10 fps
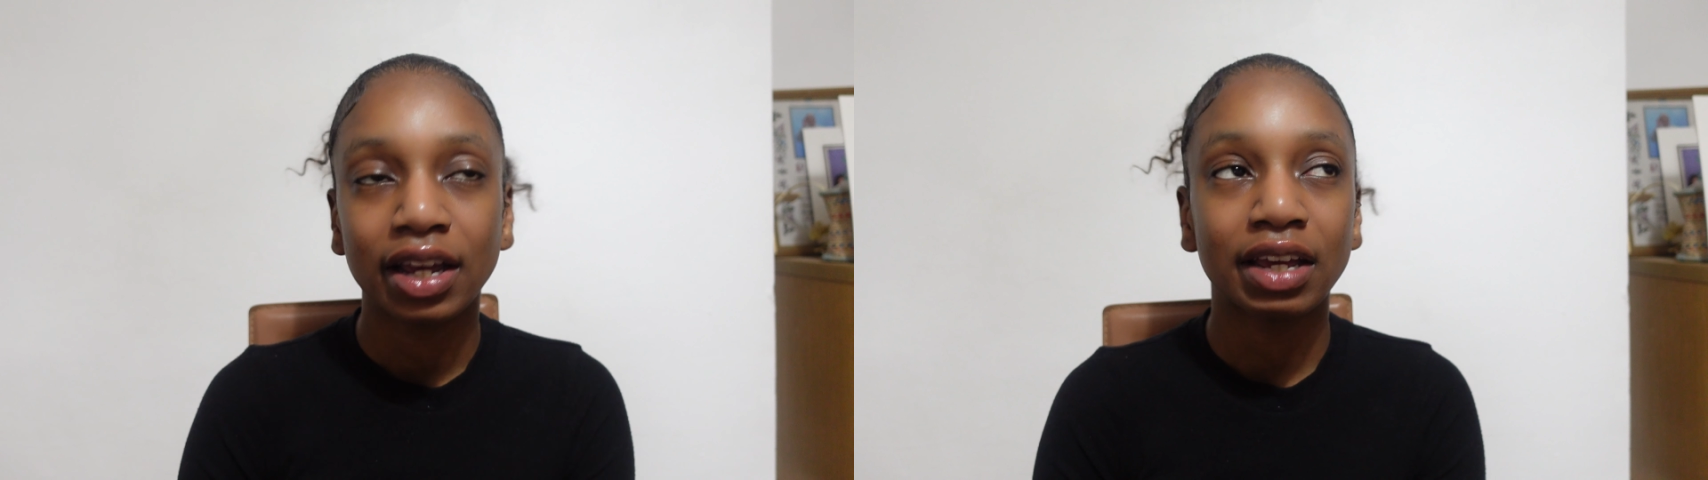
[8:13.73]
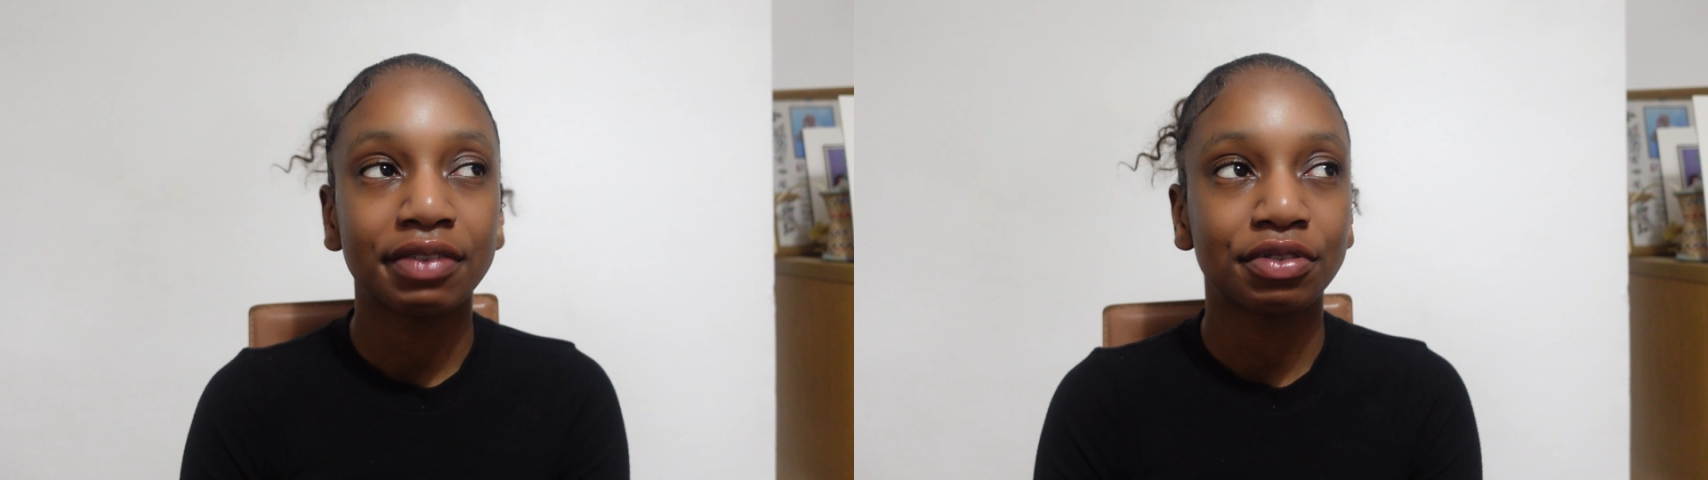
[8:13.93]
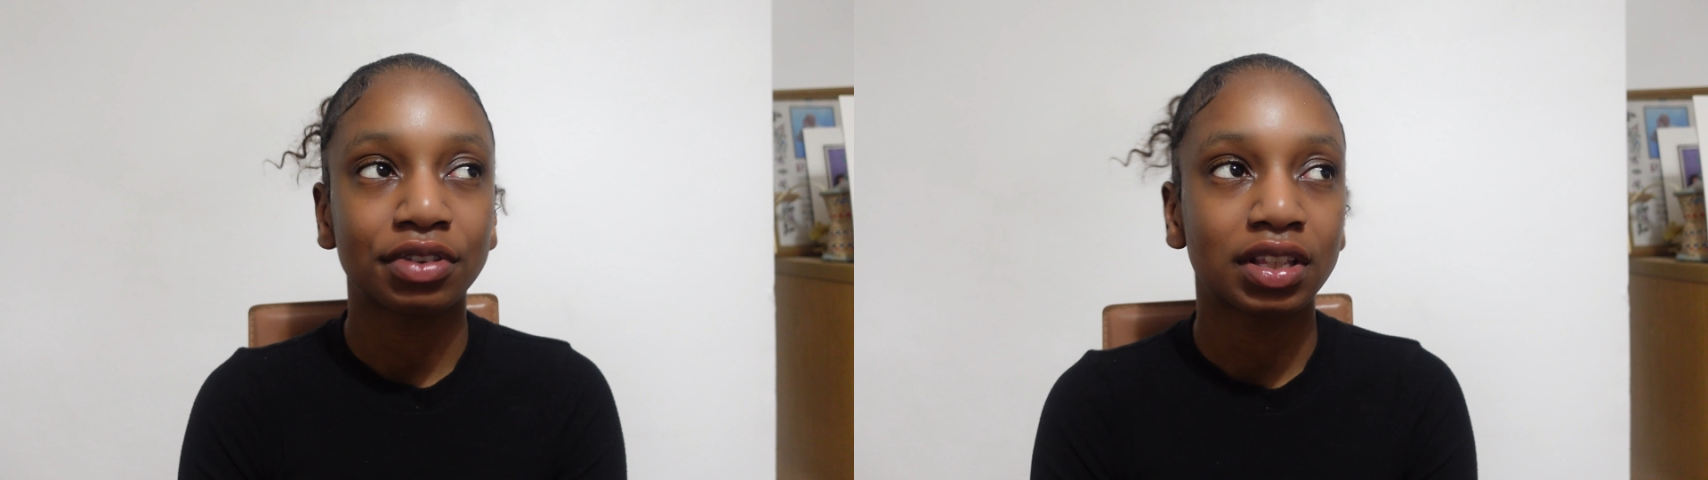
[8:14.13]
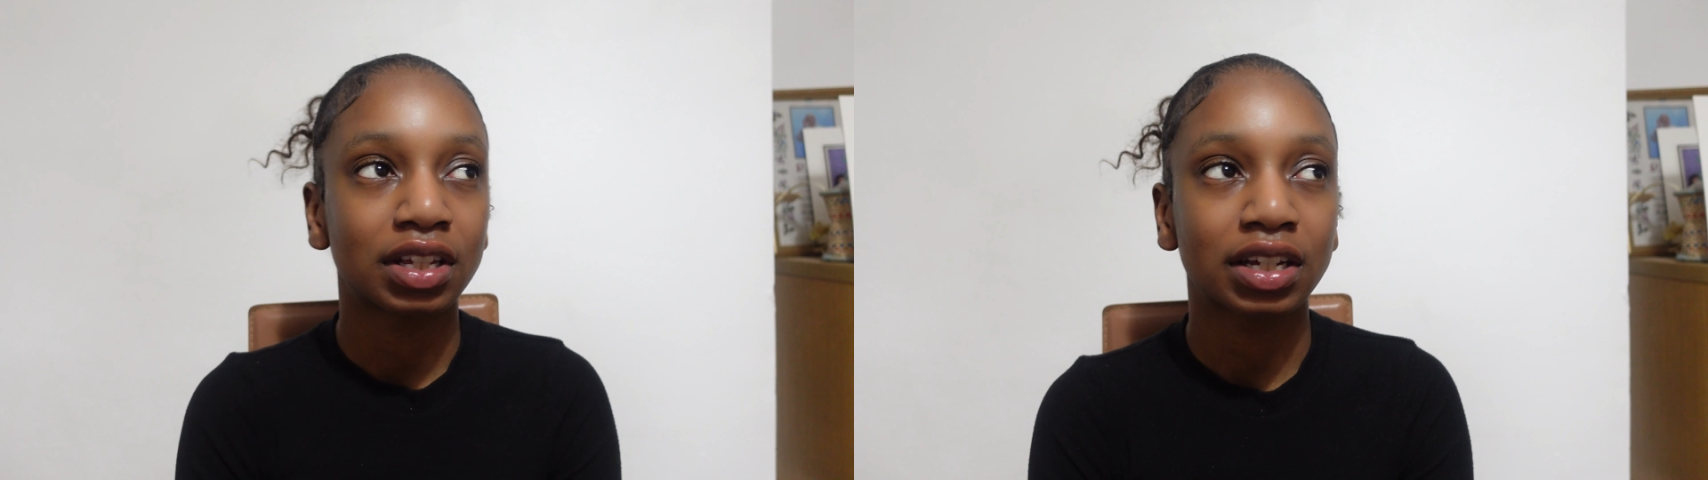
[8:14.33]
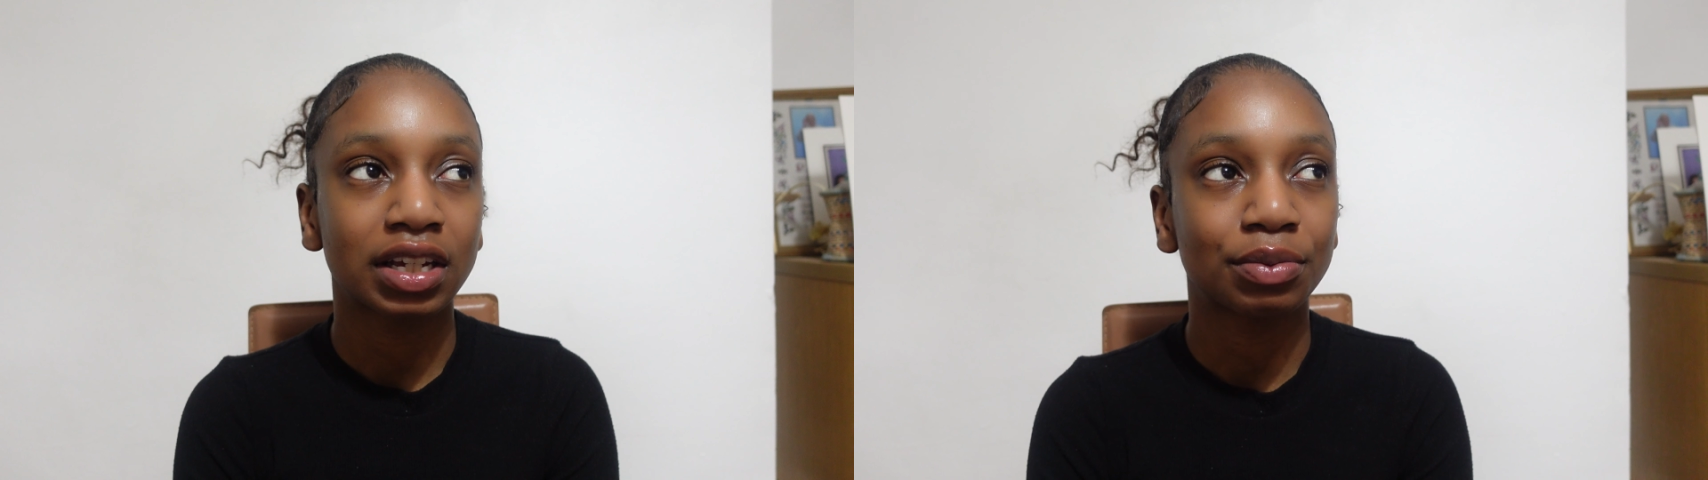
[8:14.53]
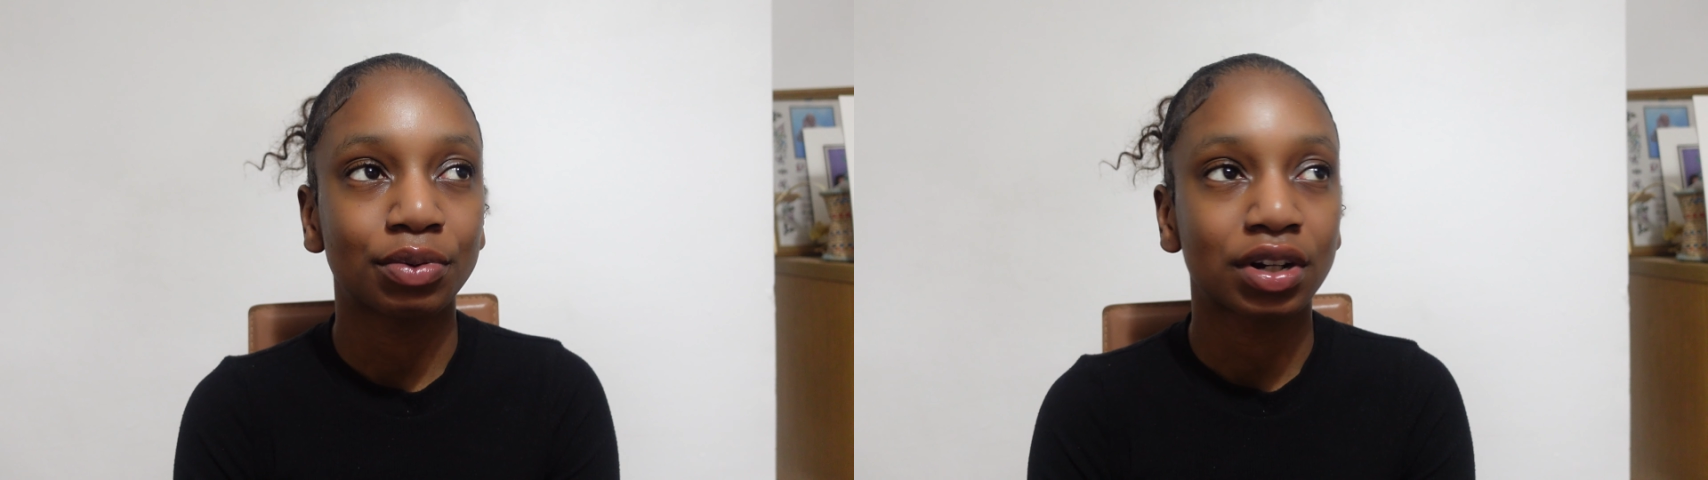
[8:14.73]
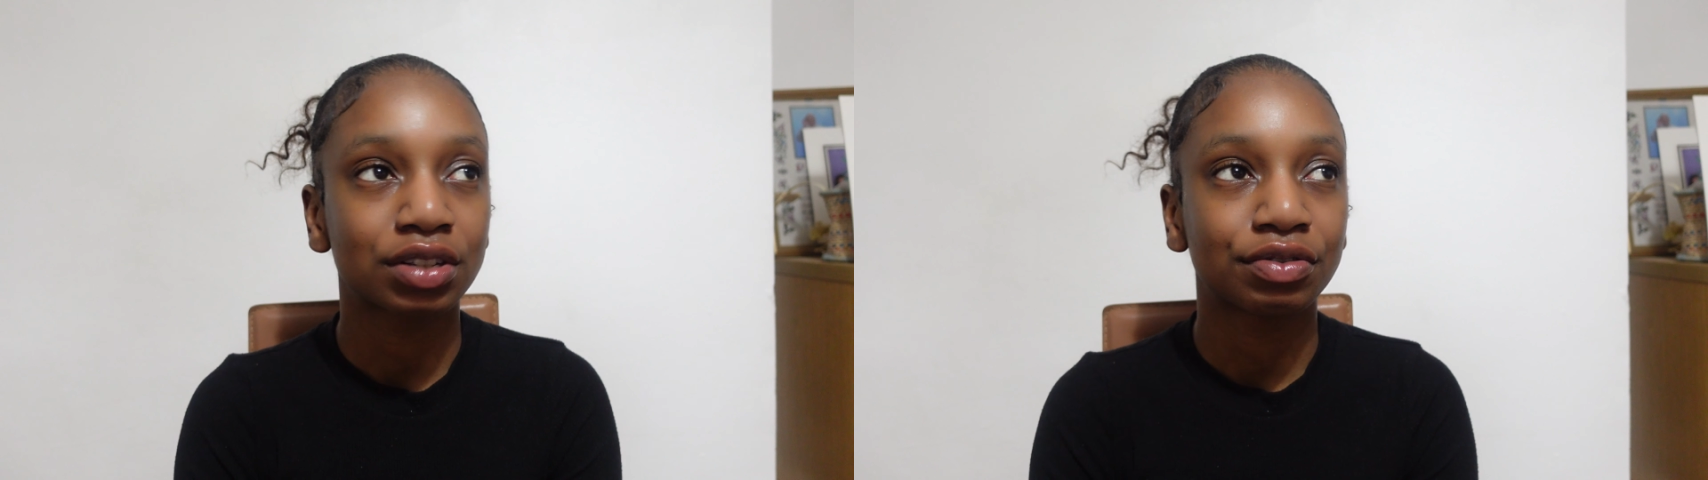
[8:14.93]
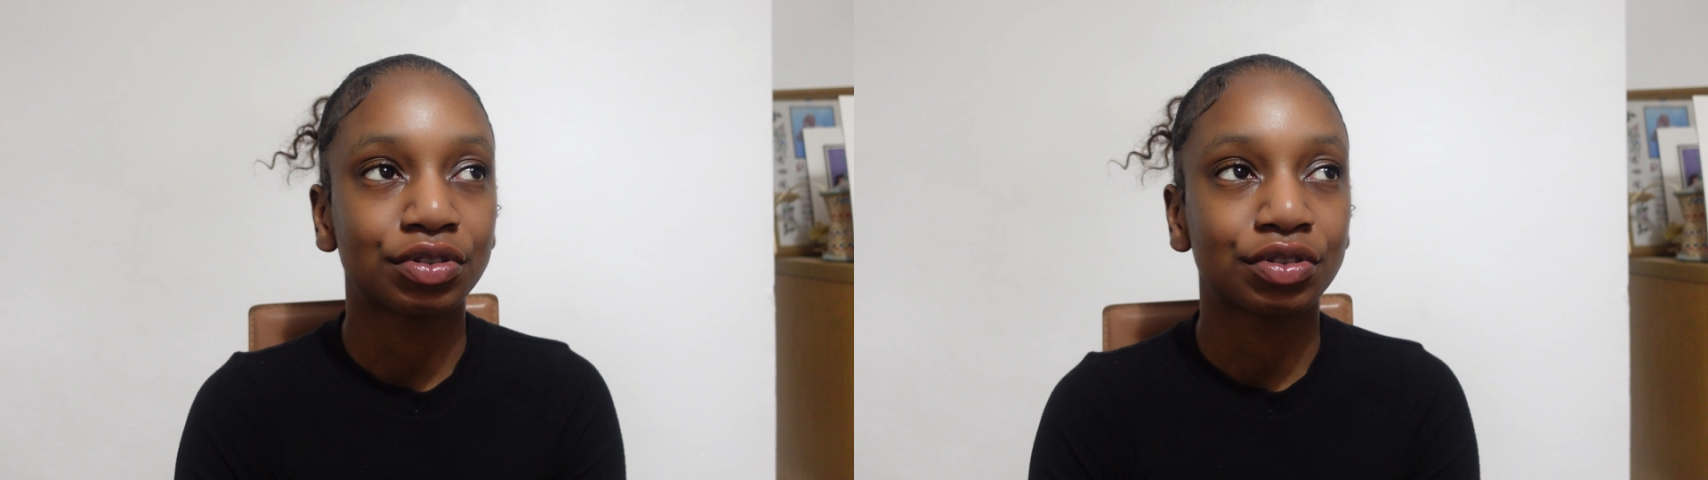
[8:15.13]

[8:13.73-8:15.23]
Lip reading: If you think it works for